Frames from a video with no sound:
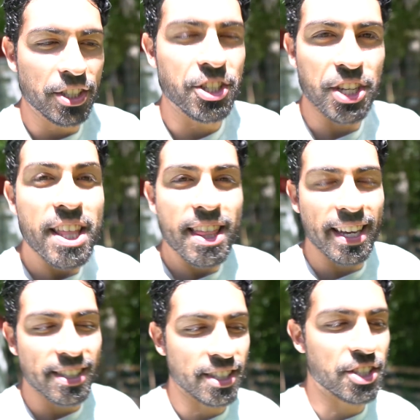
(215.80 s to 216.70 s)
she
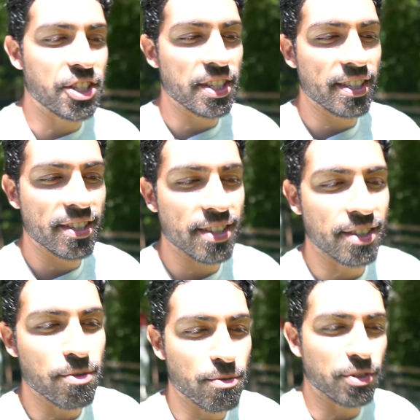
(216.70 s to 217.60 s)
thinks that she's
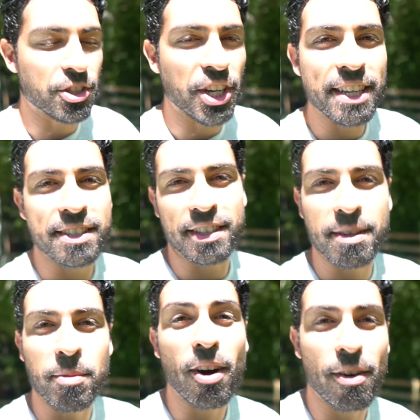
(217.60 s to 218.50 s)
chasing
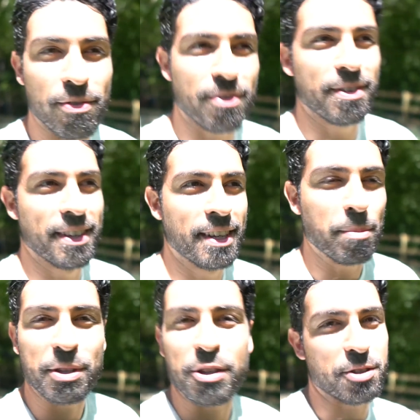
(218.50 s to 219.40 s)
them off,
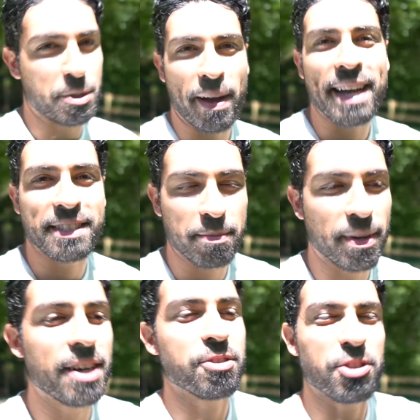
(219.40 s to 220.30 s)
but they're just passing
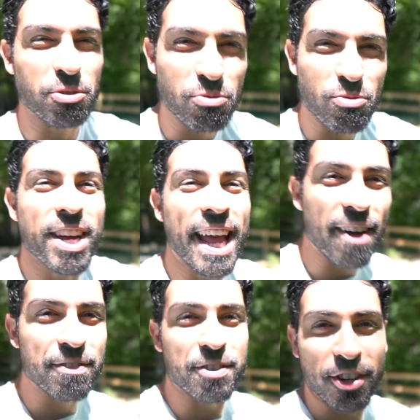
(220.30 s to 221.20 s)
by, so she'll run
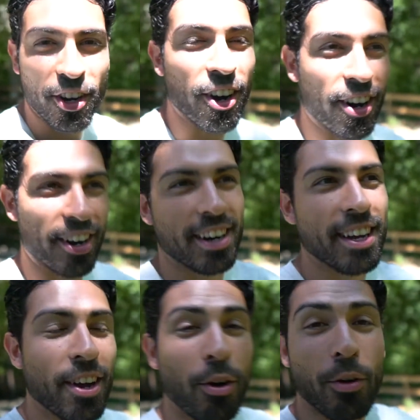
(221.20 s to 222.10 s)
after the car
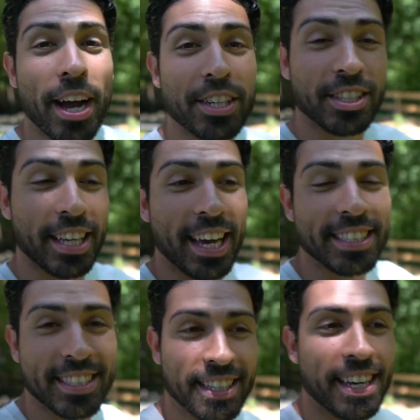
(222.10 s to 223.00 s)
or actually
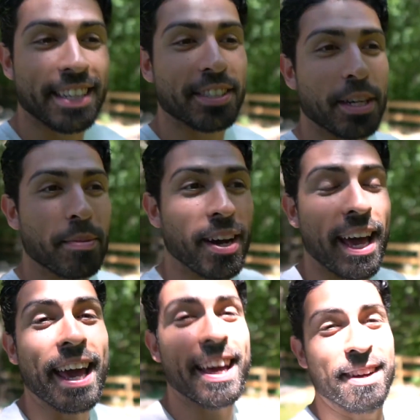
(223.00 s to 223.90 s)
catch, catch up
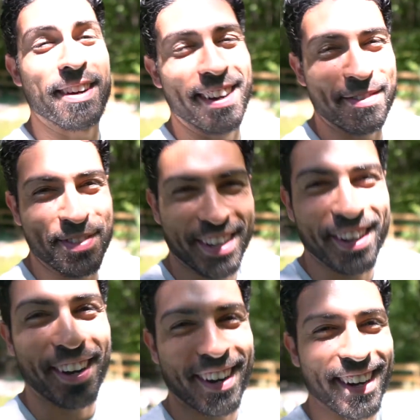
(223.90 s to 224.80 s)
ahead of the
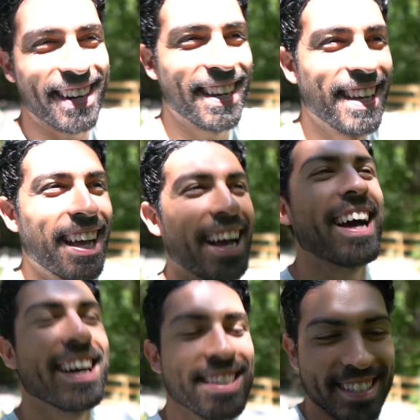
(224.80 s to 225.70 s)
car
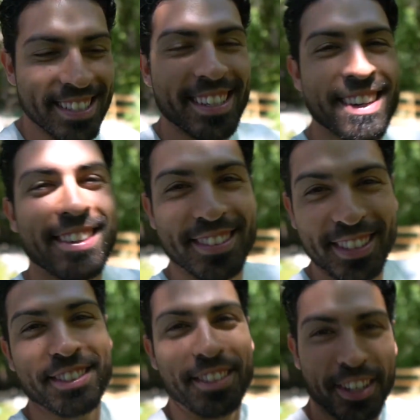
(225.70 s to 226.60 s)
as the,
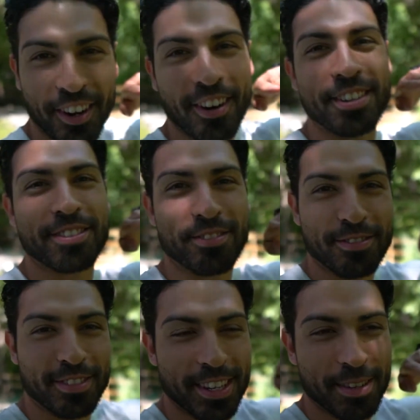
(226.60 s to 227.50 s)
the, the car is
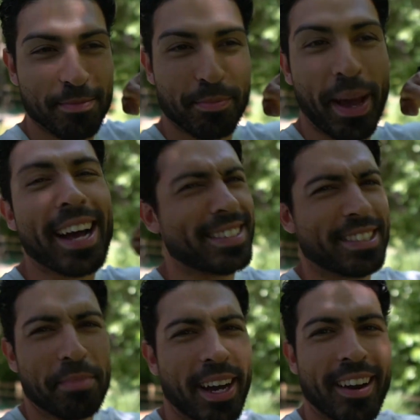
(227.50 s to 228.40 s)
um,
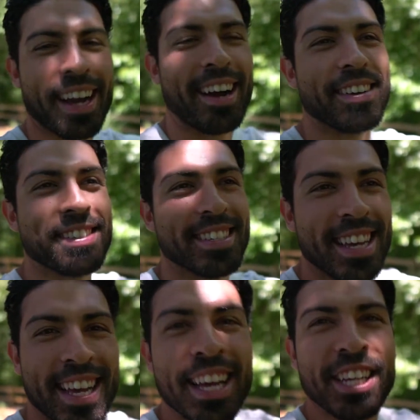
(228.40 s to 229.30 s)
passing by her house.
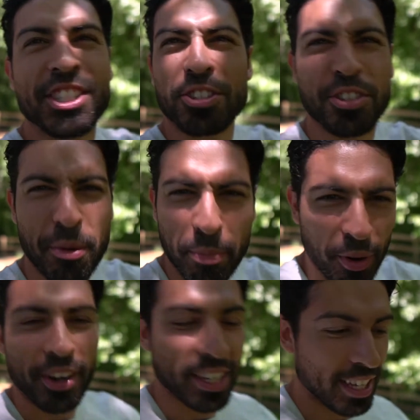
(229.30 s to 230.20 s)
She'll start
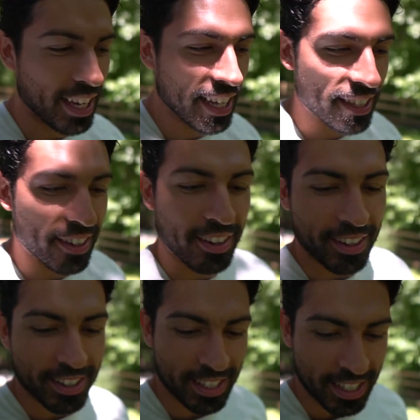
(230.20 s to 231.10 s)
barking at the
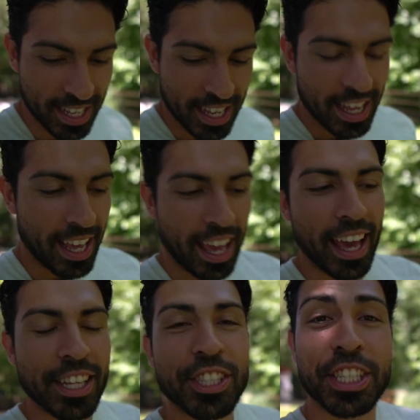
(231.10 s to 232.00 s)
cars
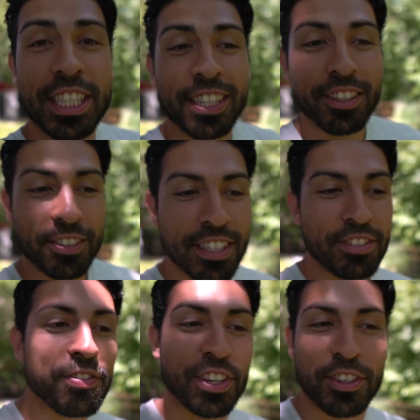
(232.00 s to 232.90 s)
and she literally
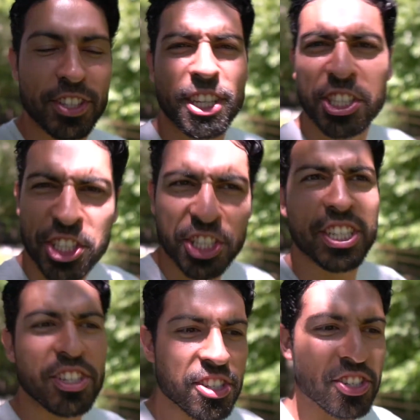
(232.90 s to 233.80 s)
feels like
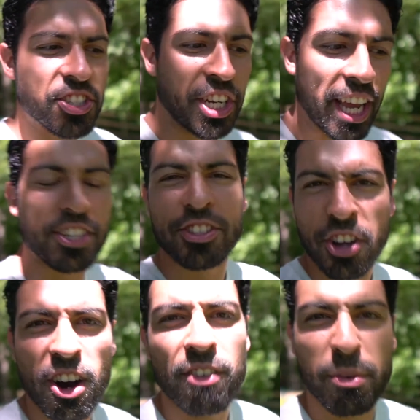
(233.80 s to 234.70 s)
she just chased
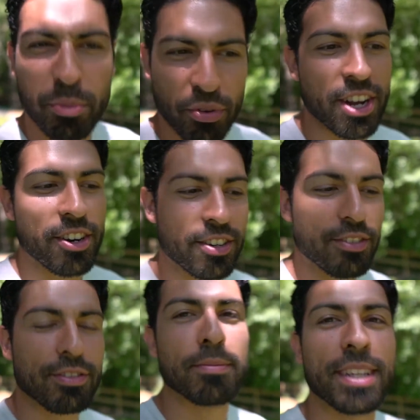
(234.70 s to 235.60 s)
off a predator
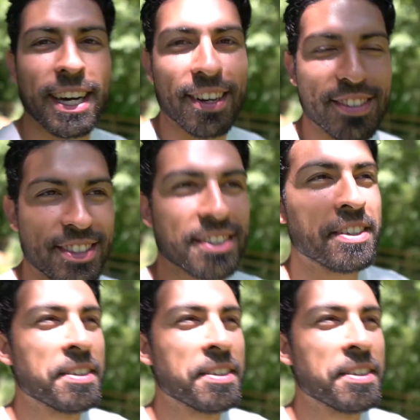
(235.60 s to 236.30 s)
from the house.